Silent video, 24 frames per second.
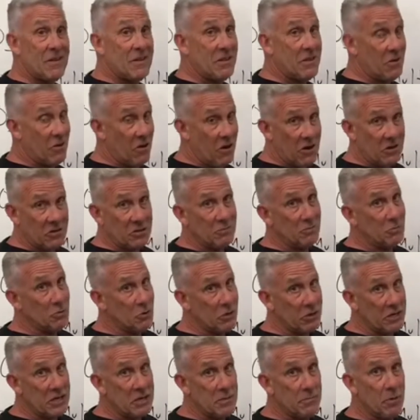There are some
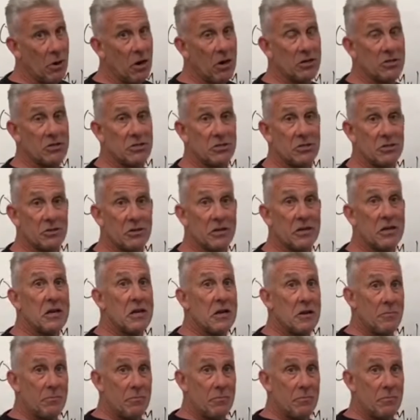tricky parts to it,